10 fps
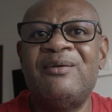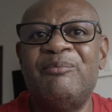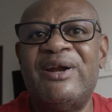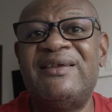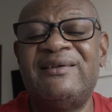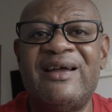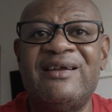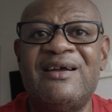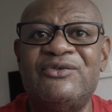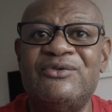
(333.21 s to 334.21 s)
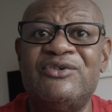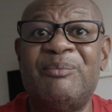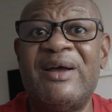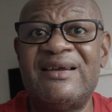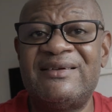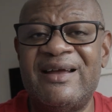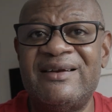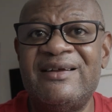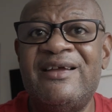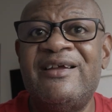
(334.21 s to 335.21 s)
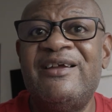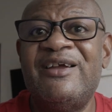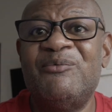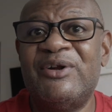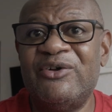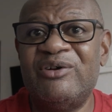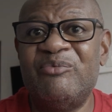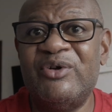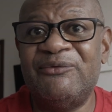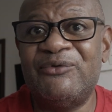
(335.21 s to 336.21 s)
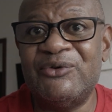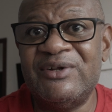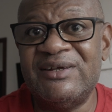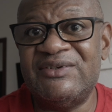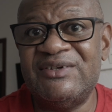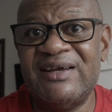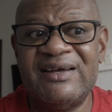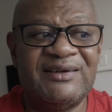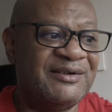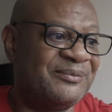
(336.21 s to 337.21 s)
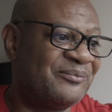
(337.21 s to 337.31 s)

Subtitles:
But I think Nikon should surpass that in what they're going to bring for the Z8.